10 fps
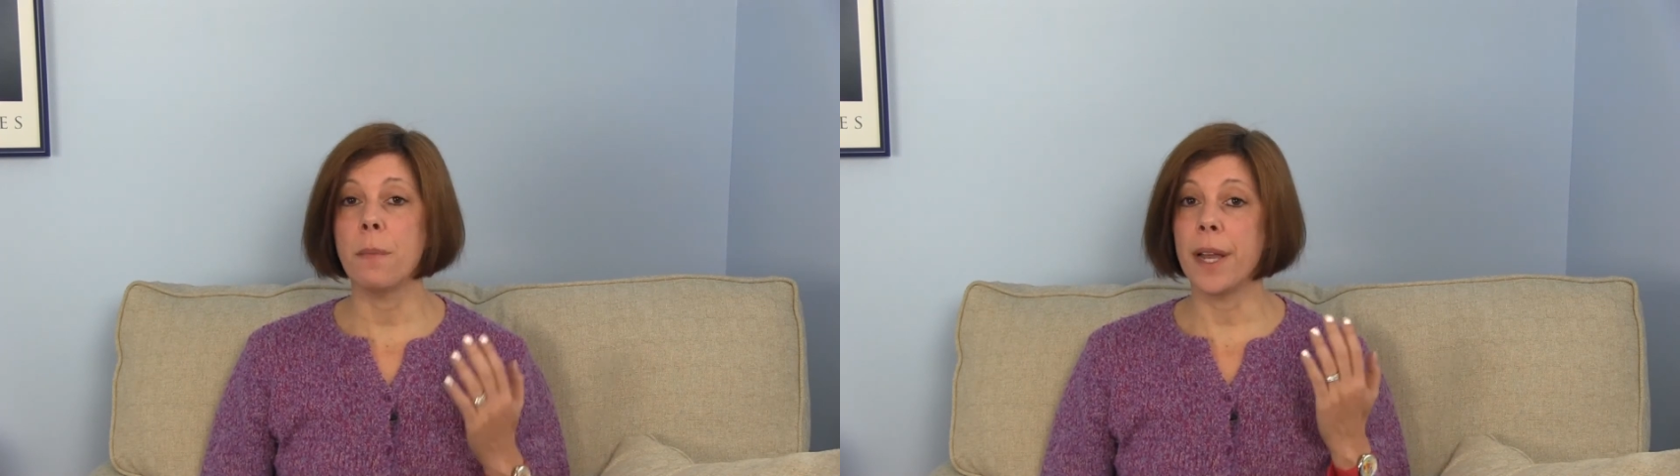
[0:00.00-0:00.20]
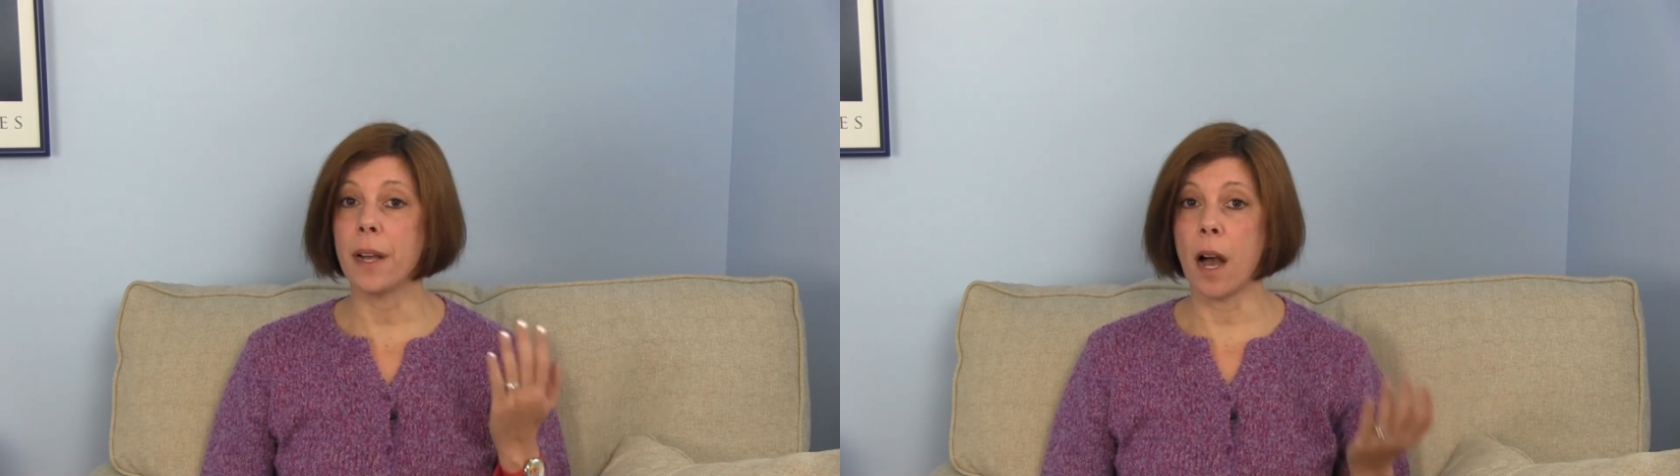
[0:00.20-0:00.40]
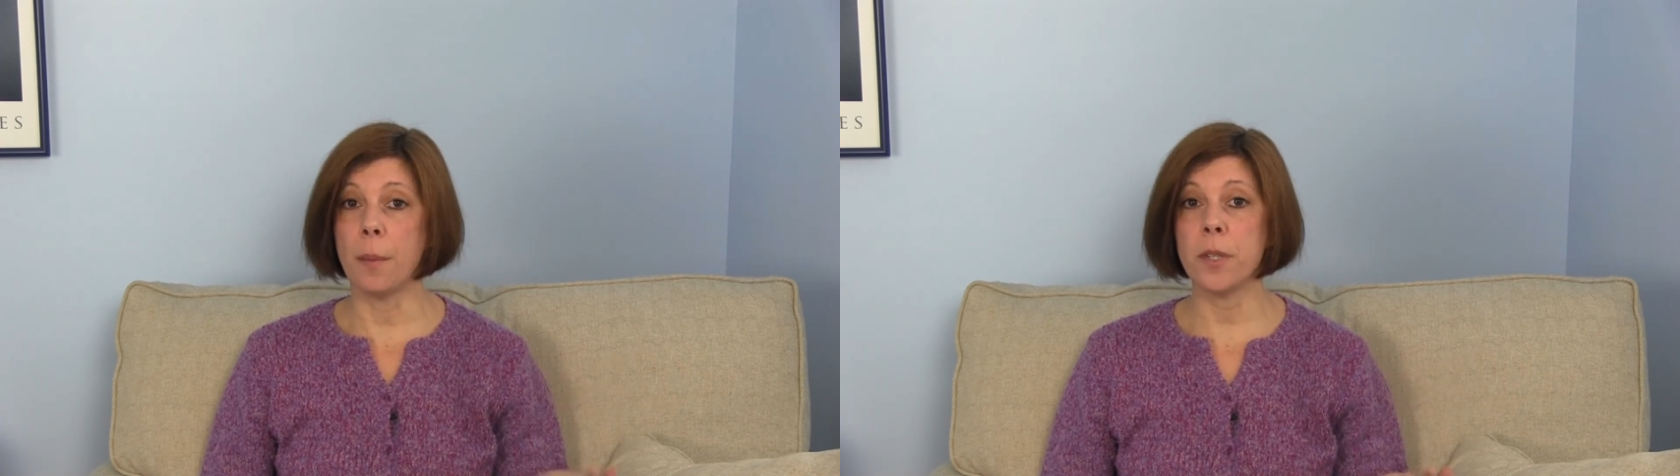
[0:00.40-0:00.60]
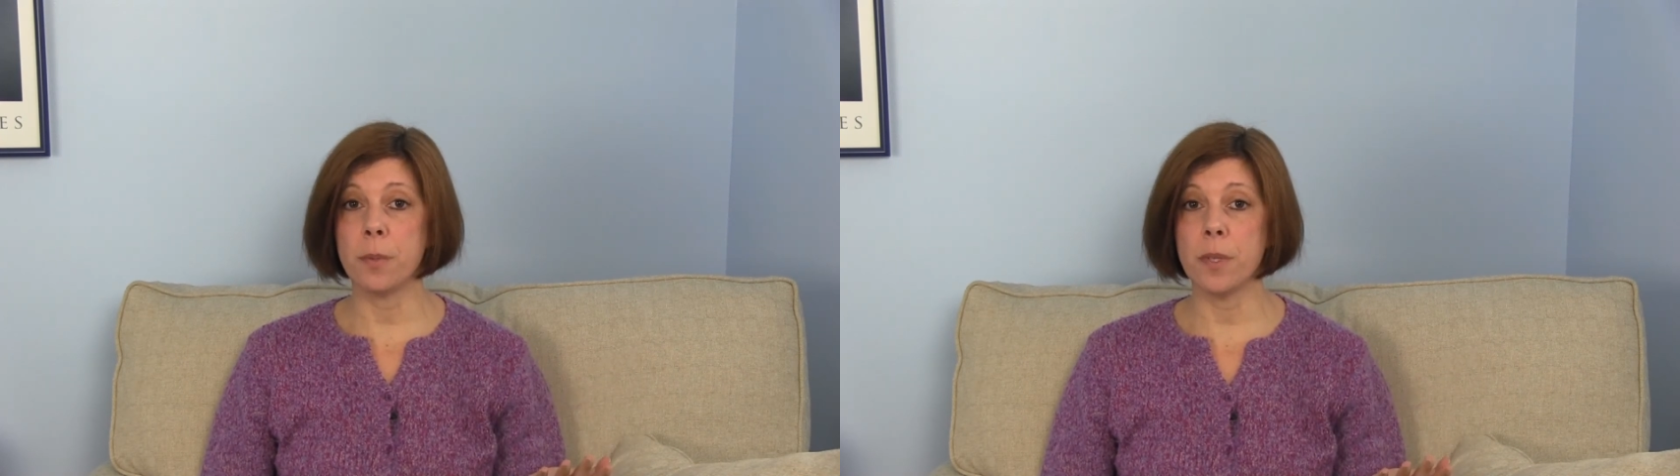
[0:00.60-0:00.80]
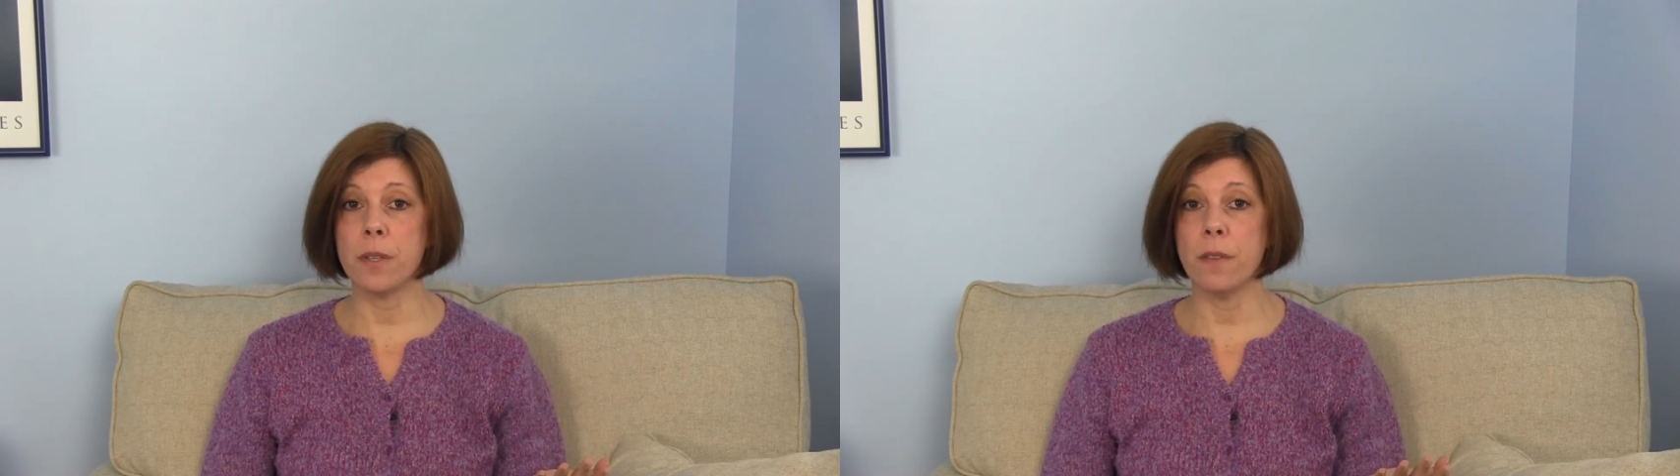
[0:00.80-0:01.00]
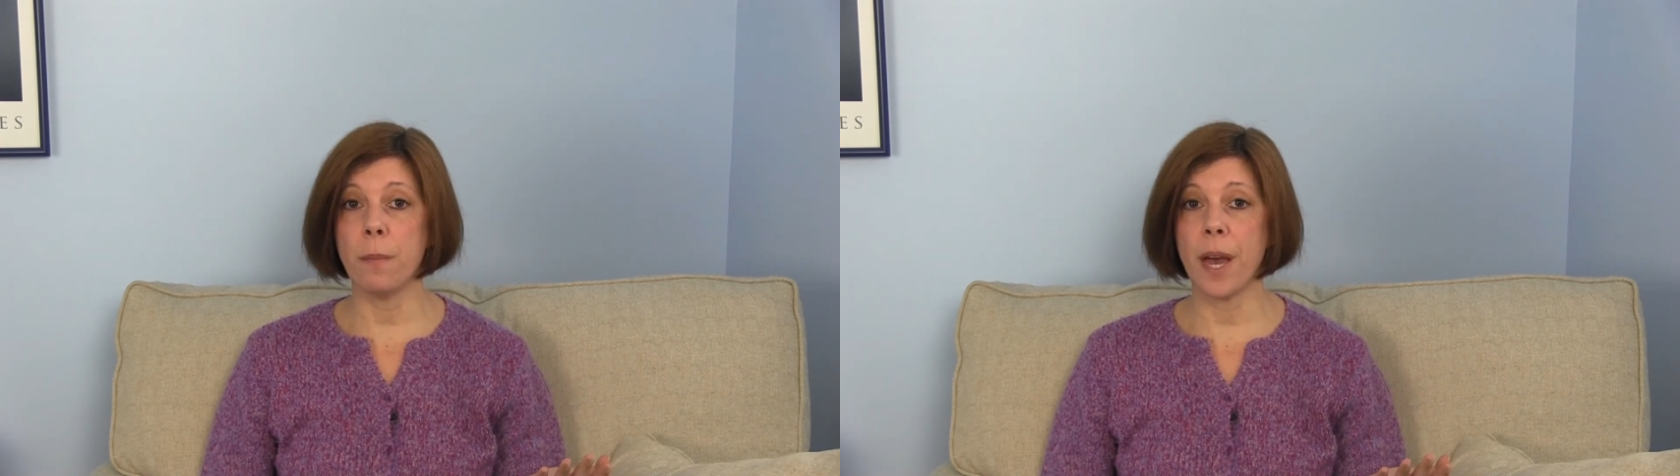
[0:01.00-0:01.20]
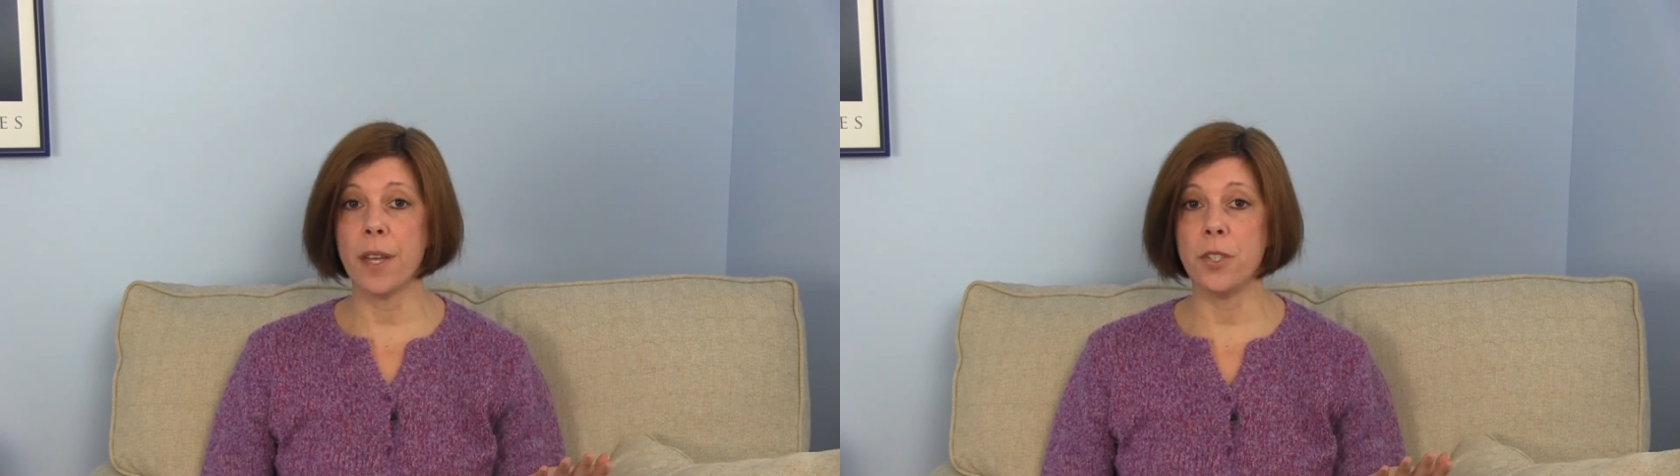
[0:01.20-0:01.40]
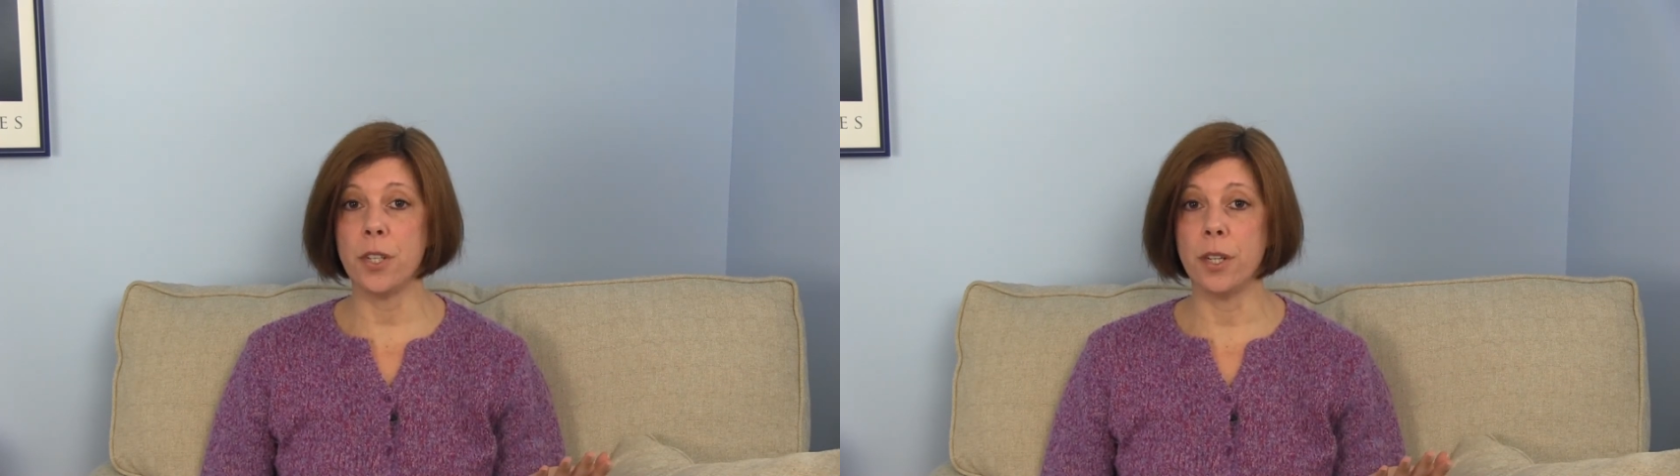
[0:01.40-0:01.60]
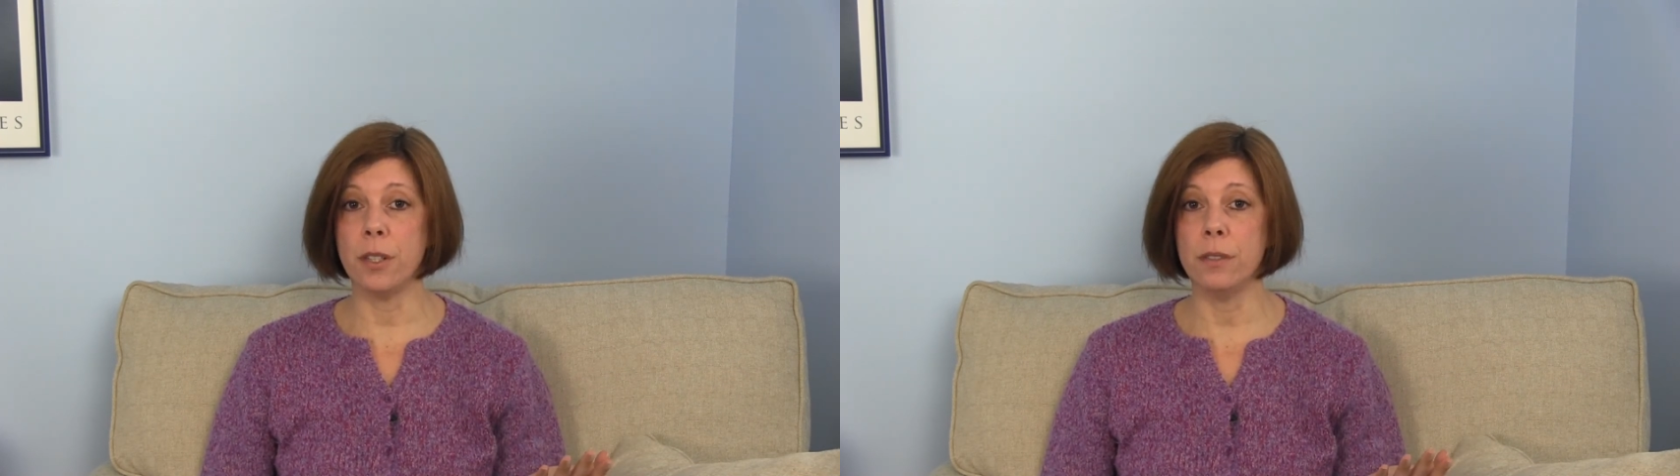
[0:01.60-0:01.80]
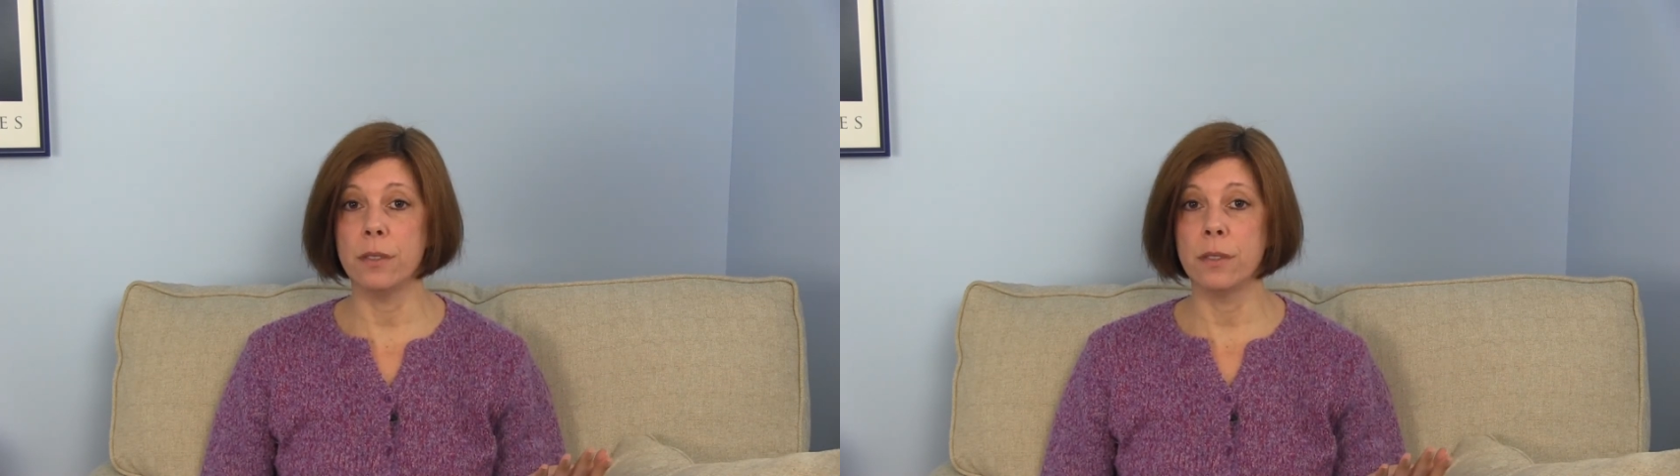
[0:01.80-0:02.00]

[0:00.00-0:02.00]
my accomplishments of the past year,